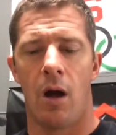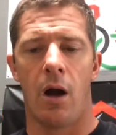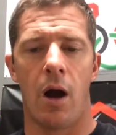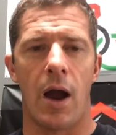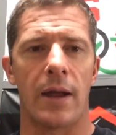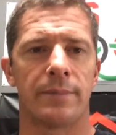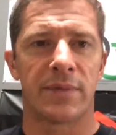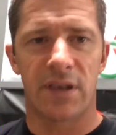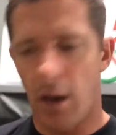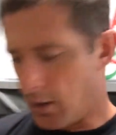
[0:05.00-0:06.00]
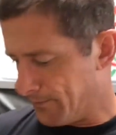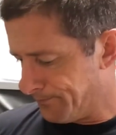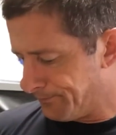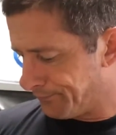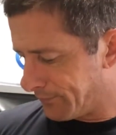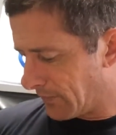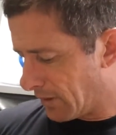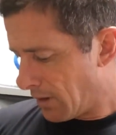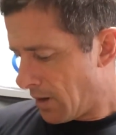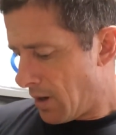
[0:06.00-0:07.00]
All right, so
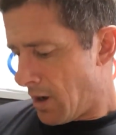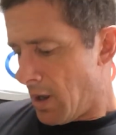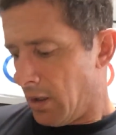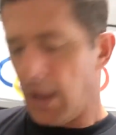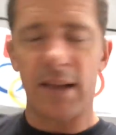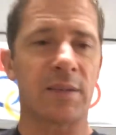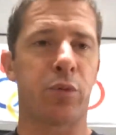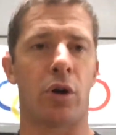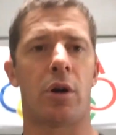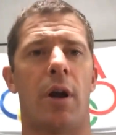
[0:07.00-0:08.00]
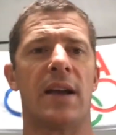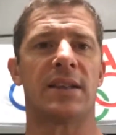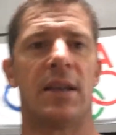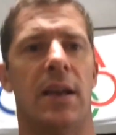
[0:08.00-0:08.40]
let's progress